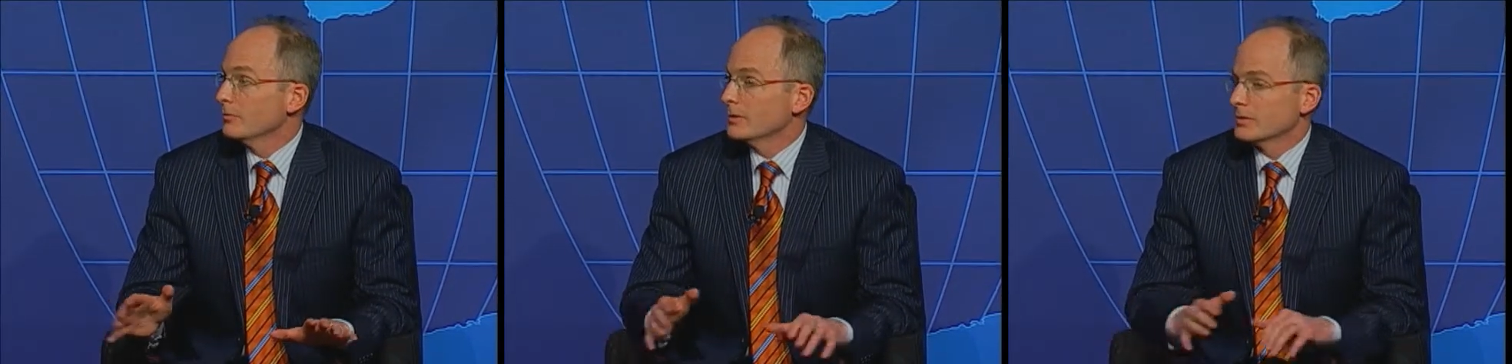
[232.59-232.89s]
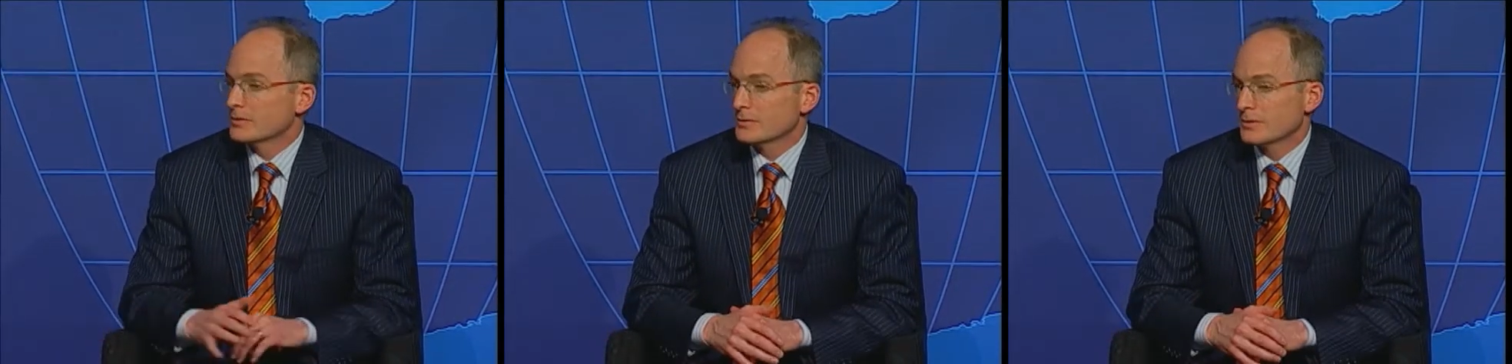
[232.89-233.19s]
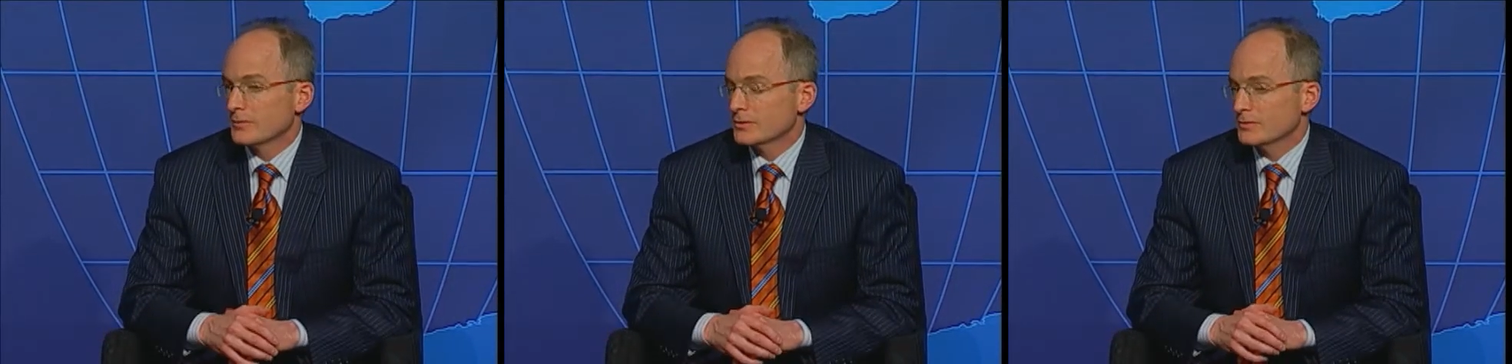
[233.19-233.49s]
because
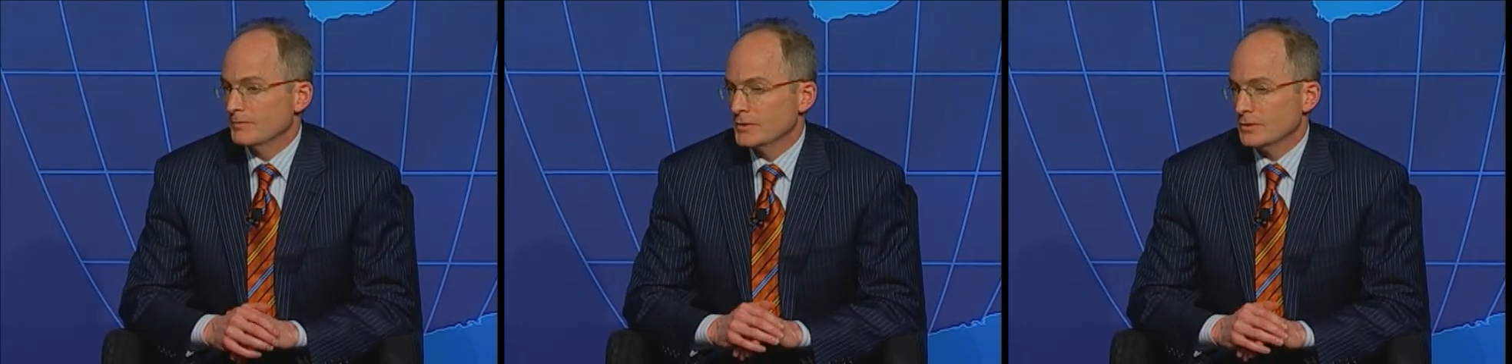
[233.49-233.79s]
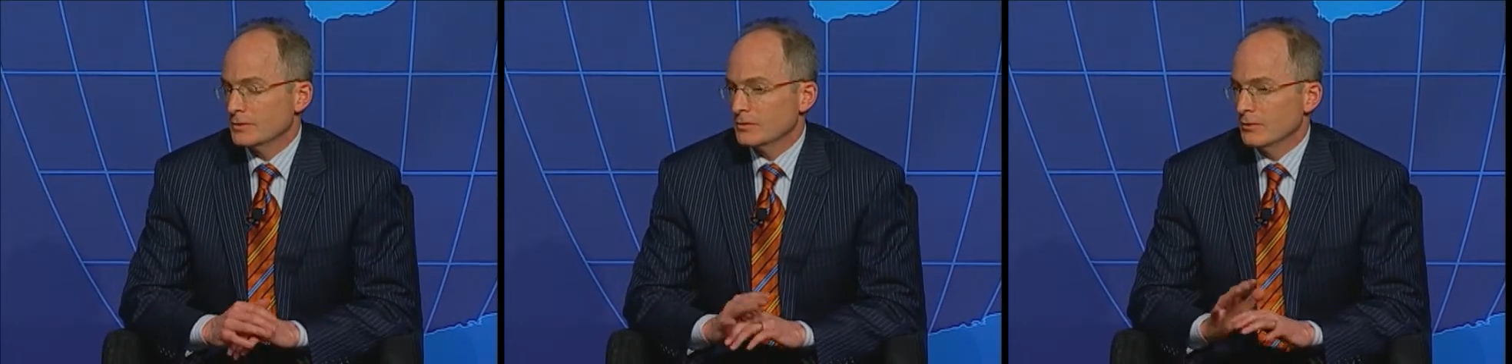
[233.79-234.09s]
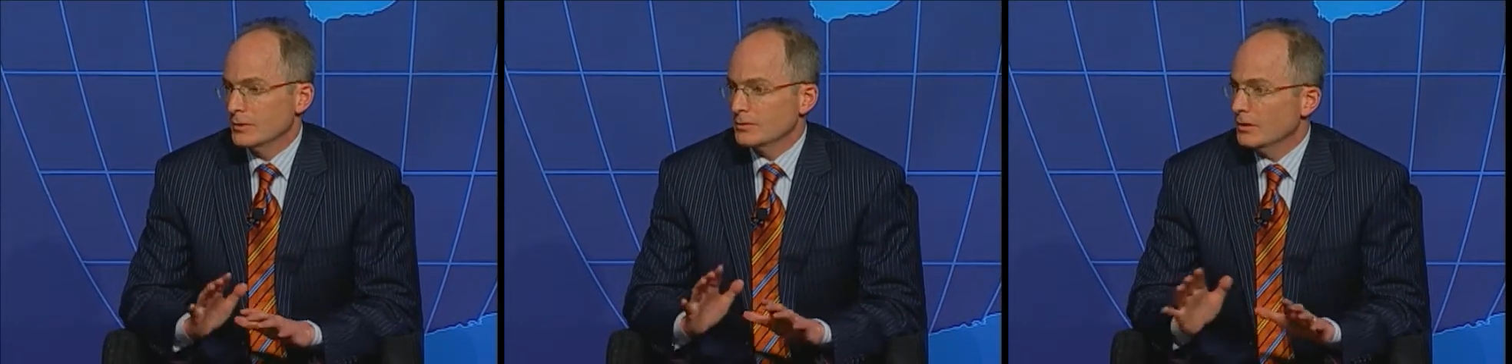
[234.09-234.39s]
there's just so
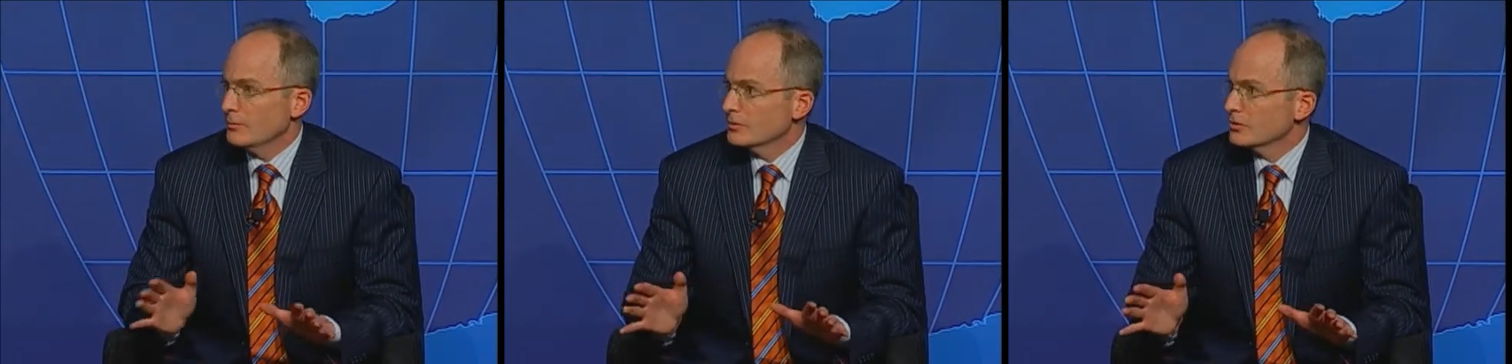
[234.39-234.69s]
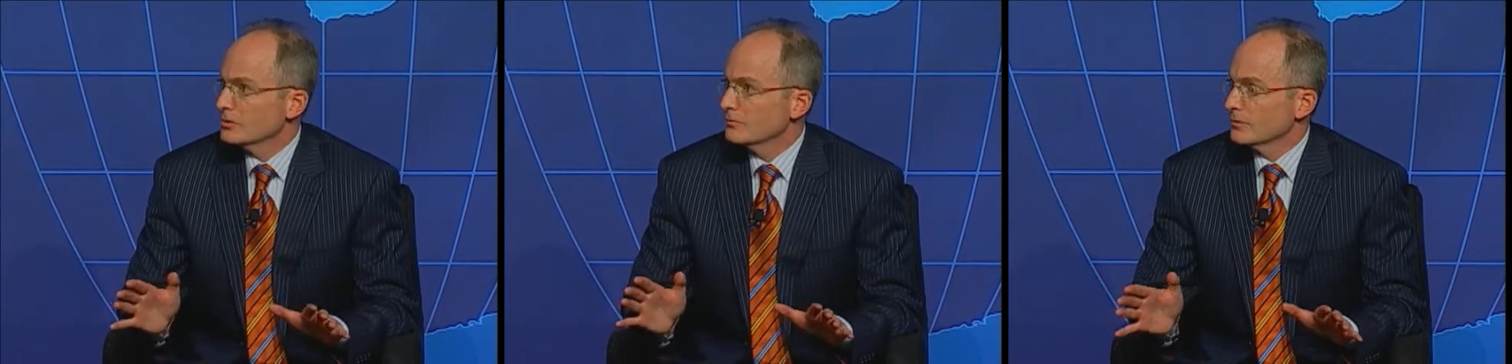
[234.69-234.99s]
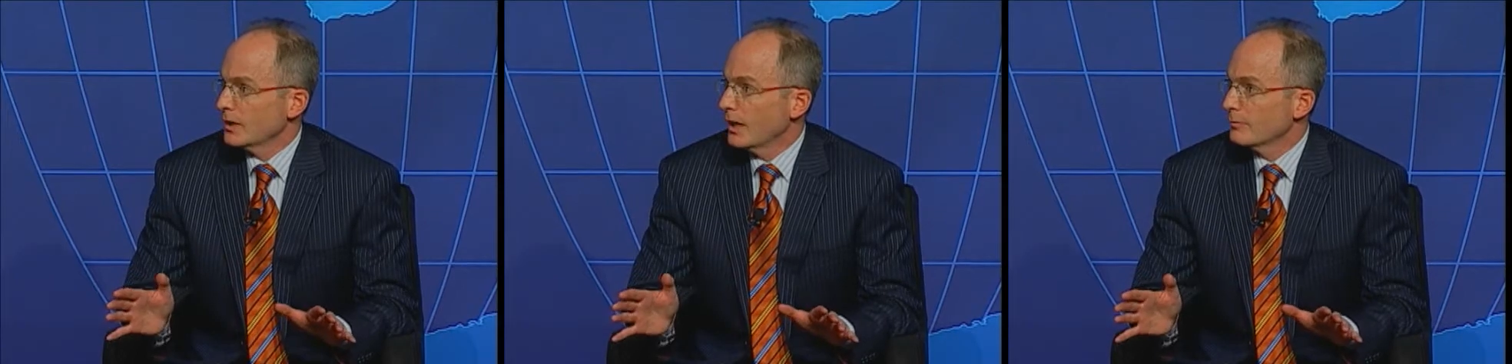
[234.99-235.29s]
much competition for
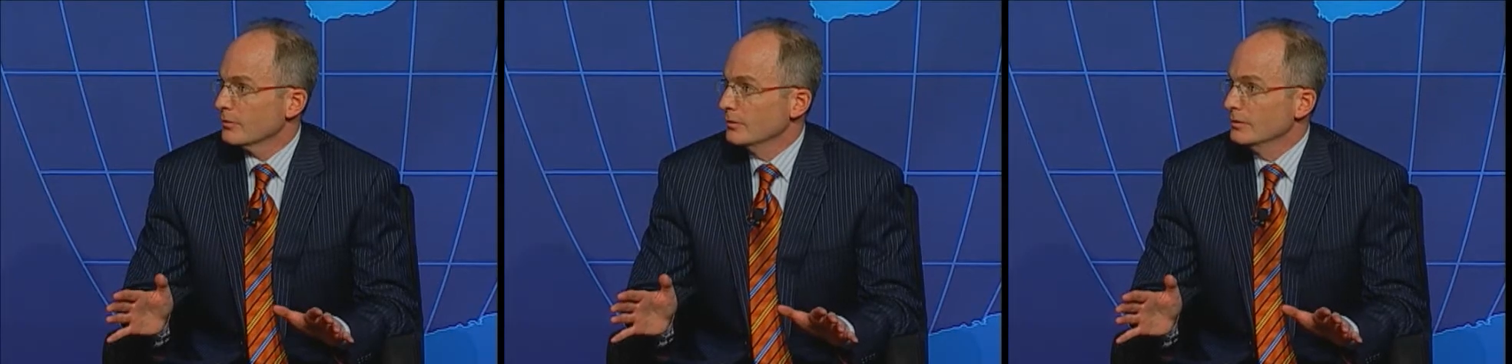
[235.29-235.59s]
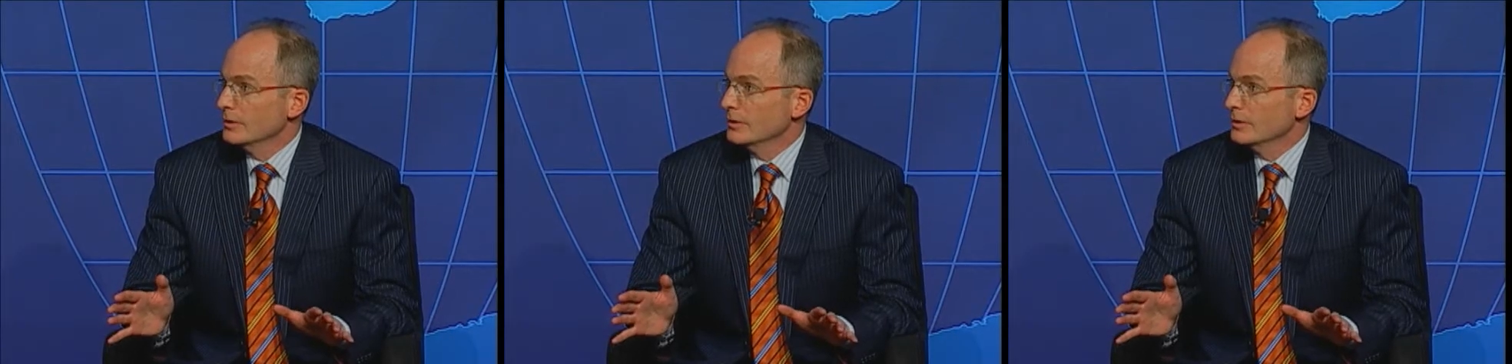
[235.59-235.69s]
capital